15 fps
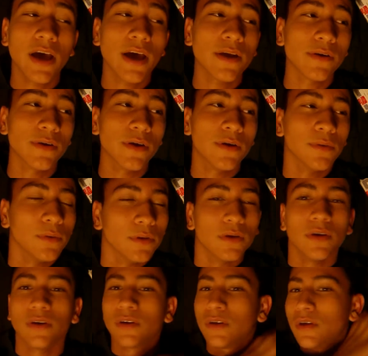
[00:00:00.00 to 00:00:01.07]

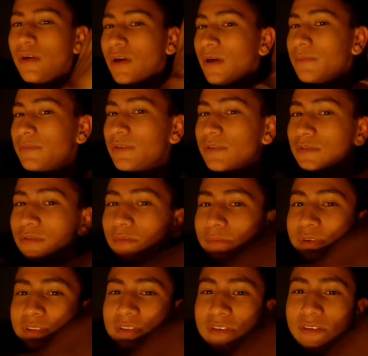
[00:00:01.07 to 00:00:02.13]
I'm just so
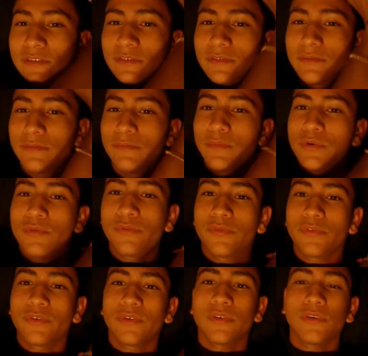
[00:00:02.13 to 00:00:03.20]
busy.
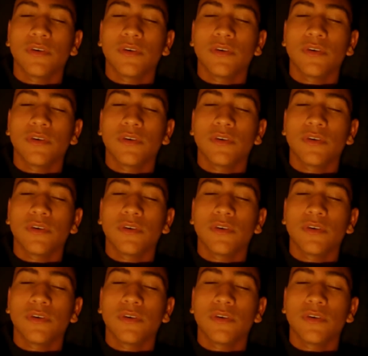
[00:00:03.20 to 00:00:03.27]
Move.